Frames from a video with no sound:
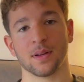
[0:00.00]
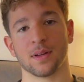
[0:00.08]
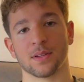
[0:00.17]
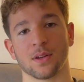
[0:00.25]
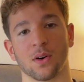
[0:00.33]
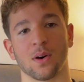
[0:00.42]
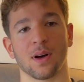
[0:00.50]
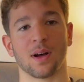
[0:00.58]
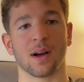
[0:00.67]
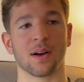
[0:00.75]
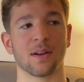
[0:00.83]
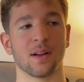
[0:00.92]
So
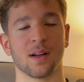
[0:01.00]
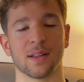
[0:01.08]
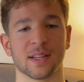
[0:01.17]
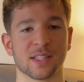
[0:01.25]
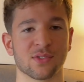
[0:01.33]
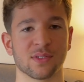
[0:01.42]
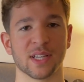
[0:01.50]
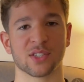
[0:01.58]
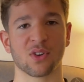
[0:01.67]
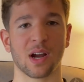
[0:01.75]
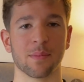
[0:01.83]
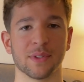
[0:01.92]
I'm gonna
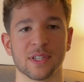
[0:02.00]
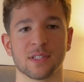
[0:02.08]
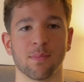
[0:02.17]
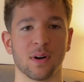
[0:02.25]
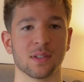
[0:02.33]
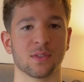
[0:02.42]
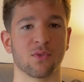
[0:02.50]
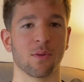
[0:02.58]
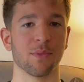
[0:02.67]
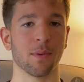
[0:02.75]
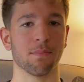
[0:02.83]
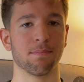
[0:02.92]
describe the spots
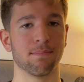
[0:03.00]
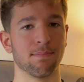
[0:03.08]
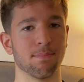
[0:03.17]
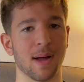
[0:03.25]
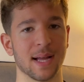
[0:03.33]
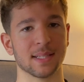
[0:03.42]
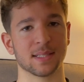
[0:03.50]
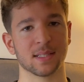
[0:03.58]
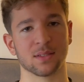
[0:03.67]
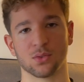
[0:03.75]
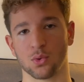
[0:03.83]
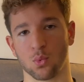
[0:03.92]
from the
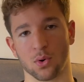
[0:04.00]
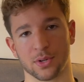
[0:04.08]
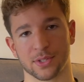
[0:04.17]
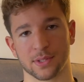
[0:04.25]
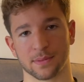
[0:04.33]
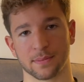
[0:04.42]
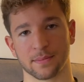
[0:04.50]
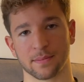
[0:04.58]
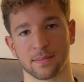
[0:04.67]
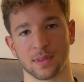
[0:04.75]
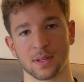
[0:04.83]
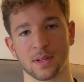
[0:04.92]
best to the worst.
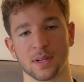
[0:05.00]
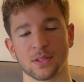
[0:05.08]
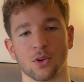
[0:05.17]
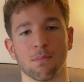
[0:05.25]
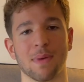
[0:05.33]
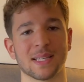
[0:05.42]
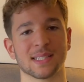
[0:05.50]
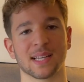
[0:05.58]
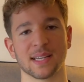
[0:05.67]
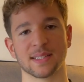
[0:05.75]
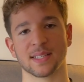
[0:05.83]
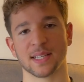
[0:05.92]
So best
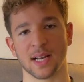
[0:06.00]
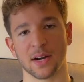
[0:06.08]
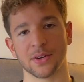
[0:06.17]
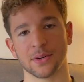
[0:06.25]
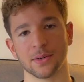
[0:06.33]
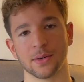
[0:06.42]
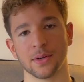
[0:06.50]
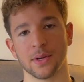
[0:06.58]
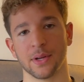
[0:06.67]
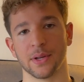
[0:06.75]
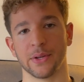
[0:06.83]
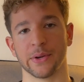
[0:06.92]
case scenario,
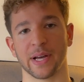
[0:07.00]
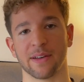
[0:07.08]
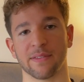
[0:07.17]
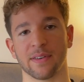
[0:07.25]
you have